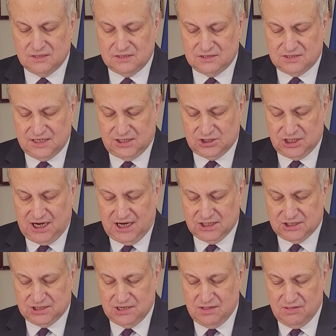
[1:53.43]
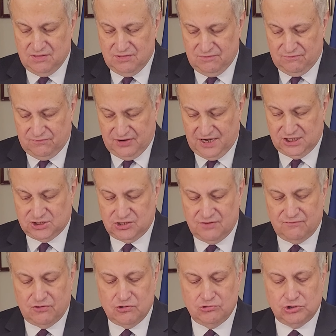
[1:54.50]
such as the French
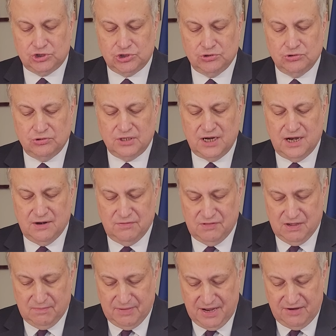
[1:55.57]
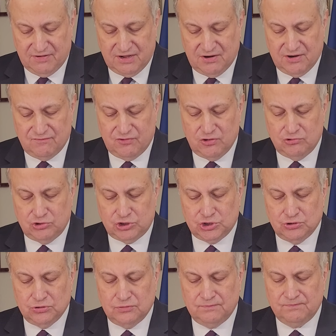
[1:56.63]
Revolution and the American
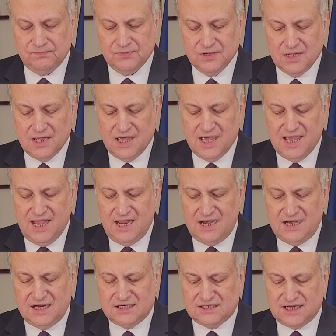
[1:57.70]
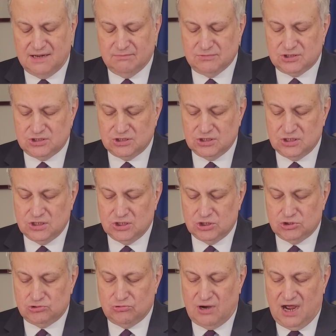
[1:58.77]
Revolution, any attempt
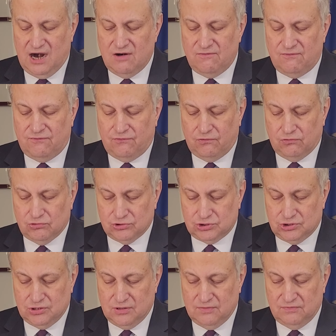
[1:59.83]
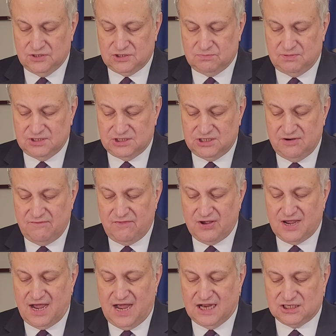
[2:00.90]
to unfold the
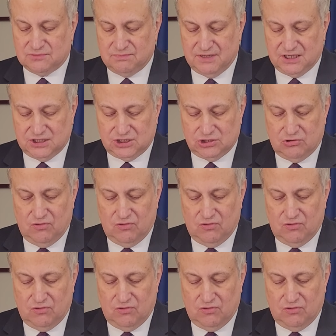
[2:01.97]
specific aspects